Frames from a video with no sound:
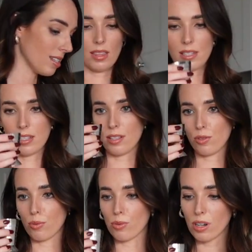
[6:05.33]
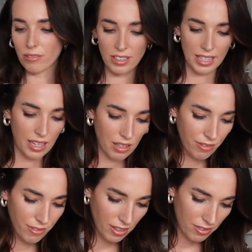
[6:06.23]
This is roughly
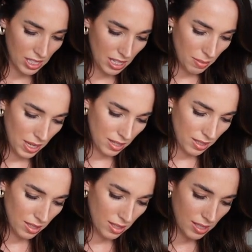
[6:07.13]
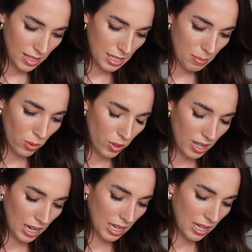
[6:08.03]
fifteen mils. Let's pour
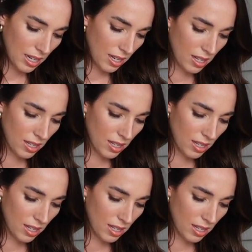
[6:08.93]
that in.